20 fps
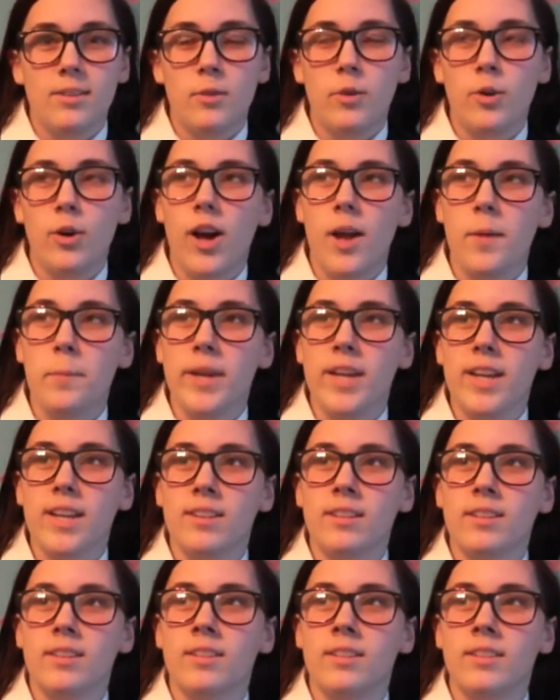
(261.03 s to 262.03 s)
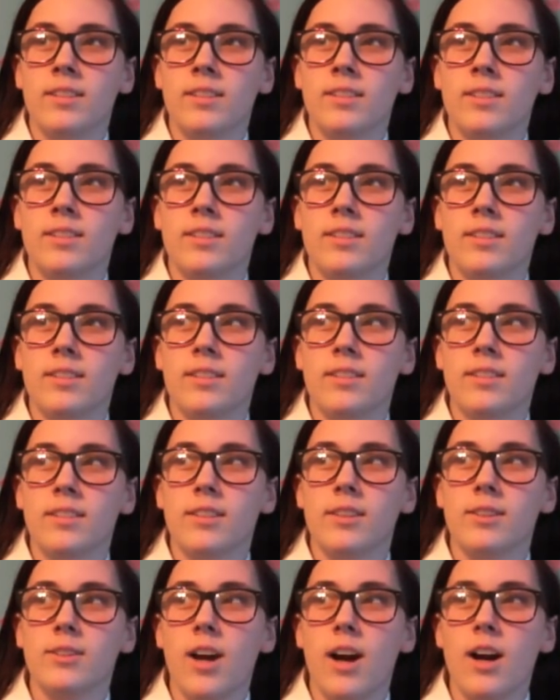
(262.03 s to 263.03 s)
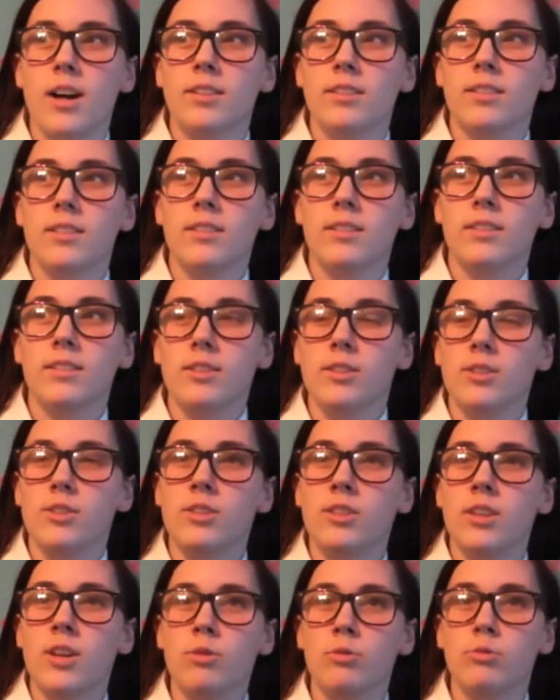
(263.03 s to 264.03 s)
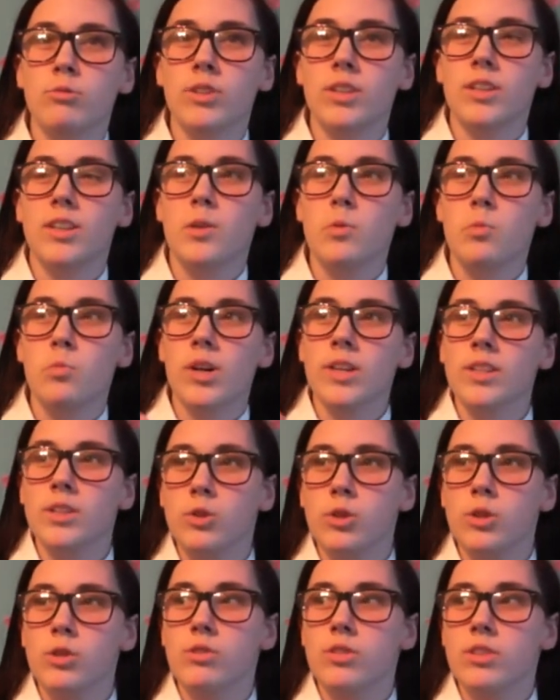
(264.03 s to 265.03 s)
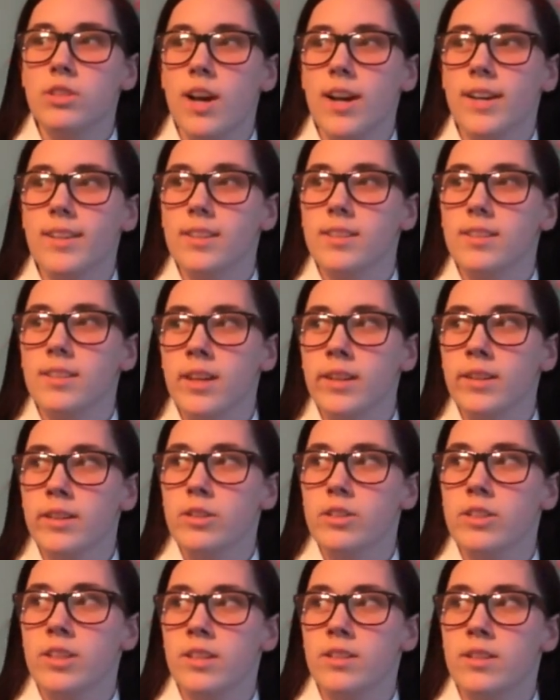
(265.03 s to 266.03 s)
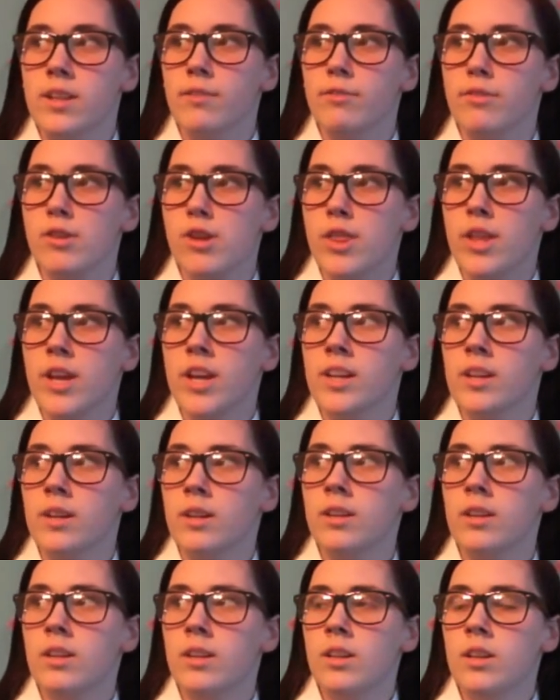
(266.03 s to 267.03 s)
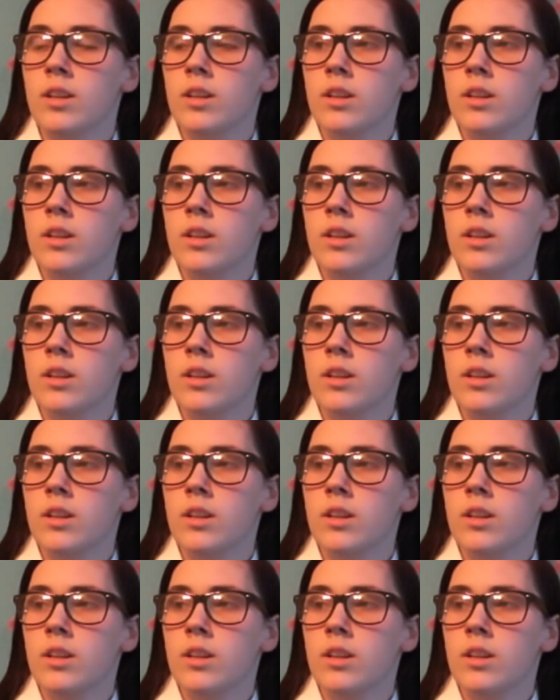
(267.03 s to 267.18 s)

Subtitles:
Well, I mean, there's no really one true side to Slender, since everything